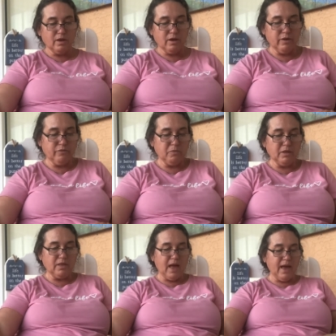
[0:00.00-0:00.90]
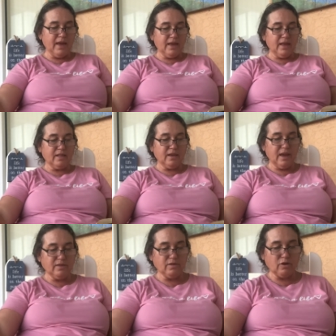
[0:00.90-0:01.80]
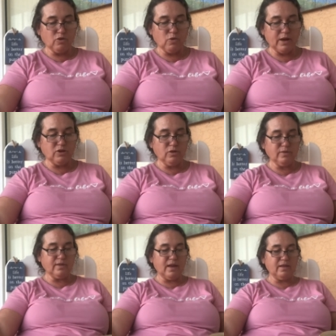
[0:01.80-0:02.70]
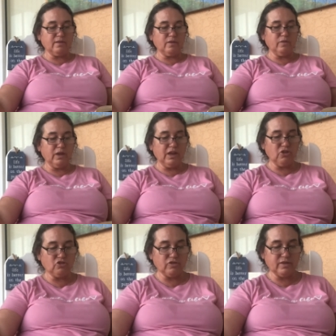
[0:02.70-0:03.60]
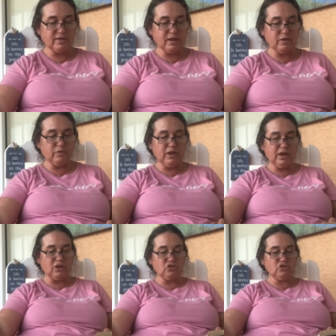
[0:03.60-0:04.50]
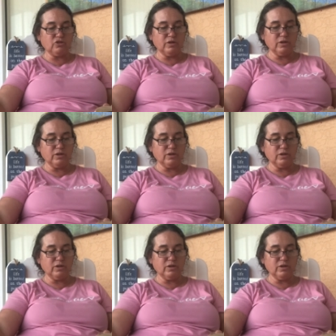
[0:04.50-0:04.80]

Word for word: Of Malai, Eleazar, who had no sons. Of Kish, the son of Kish.